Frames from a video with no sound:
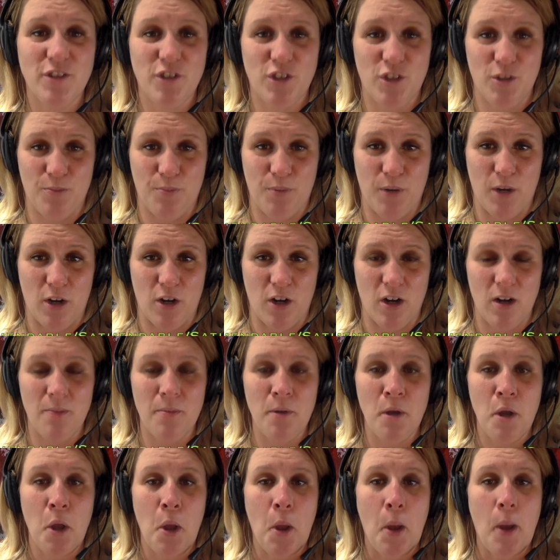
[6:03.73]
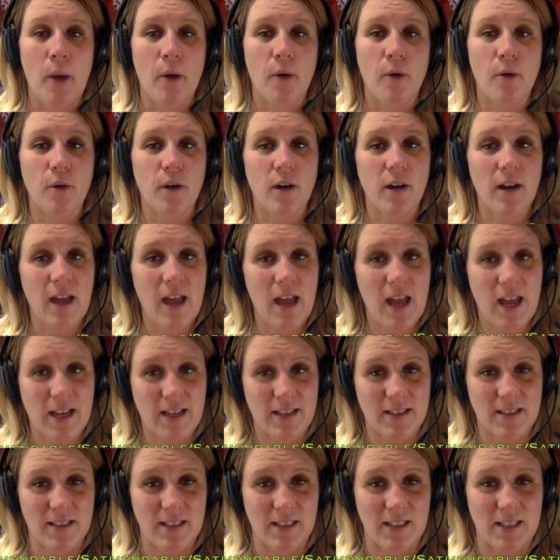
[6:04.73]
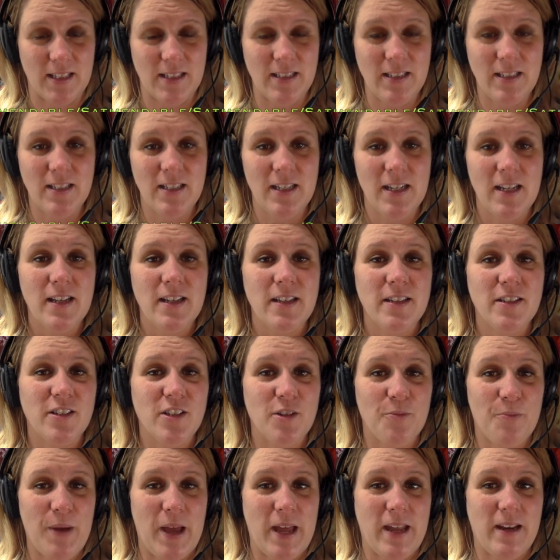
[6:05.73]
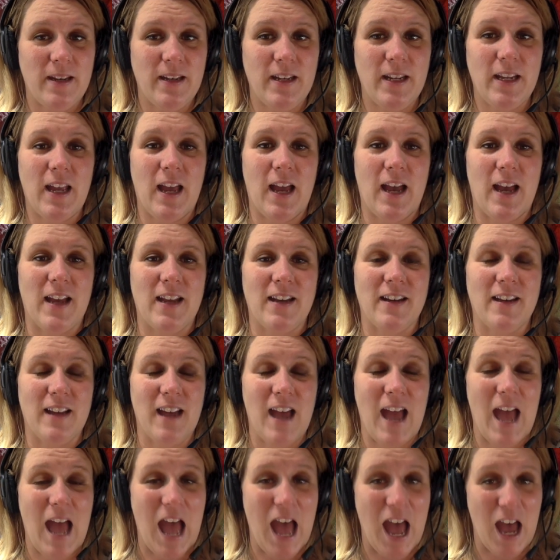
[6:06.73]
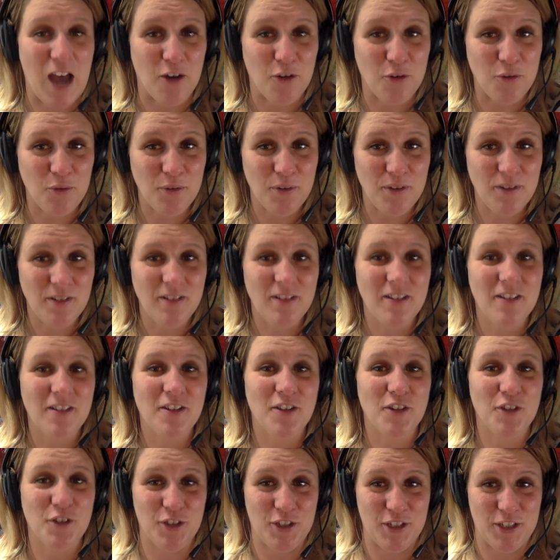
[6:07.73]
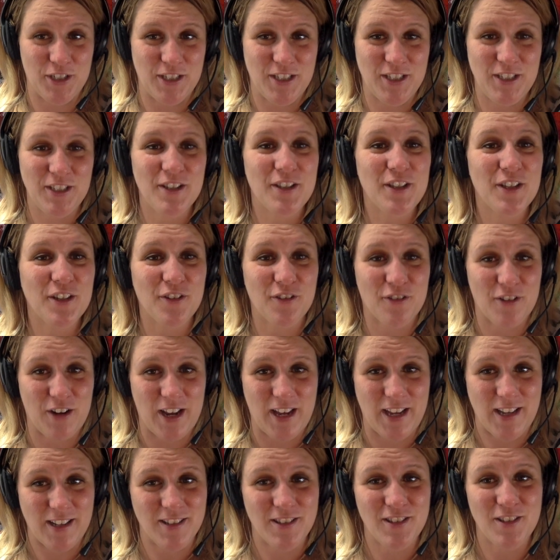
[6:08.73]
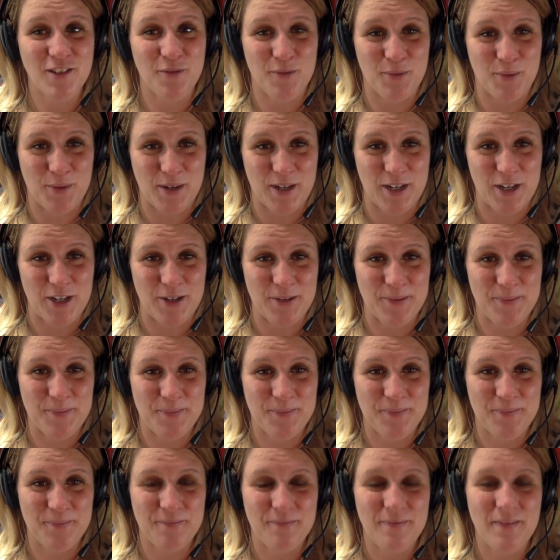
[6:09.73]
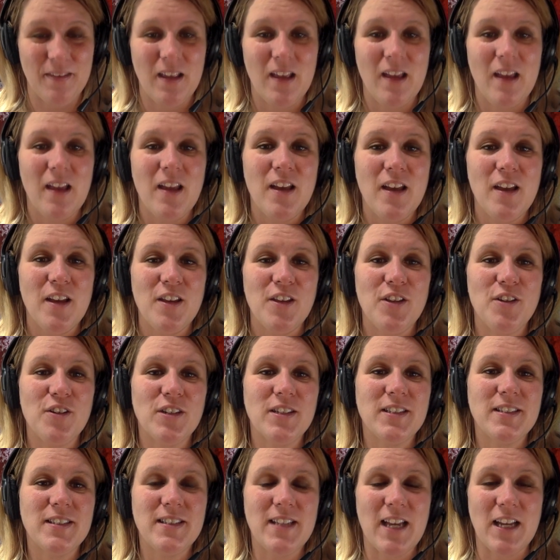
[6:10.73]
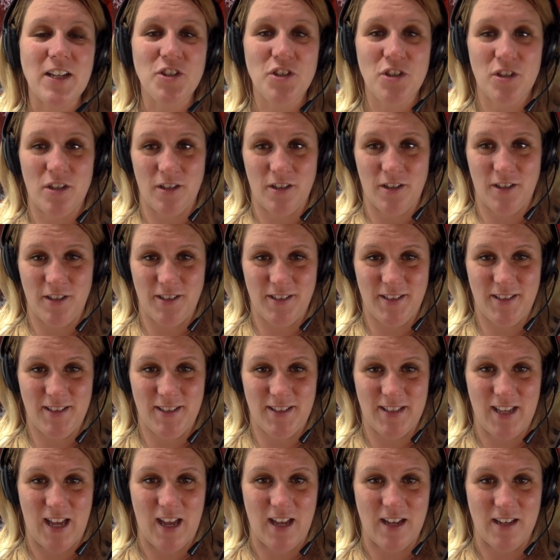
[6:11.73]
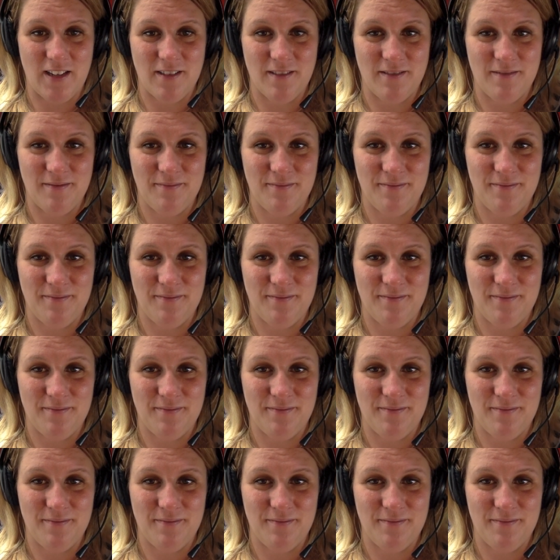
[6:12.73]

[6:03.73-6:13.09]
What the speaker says: superb, or excellent, depending on how good the grades were. You're such a good son.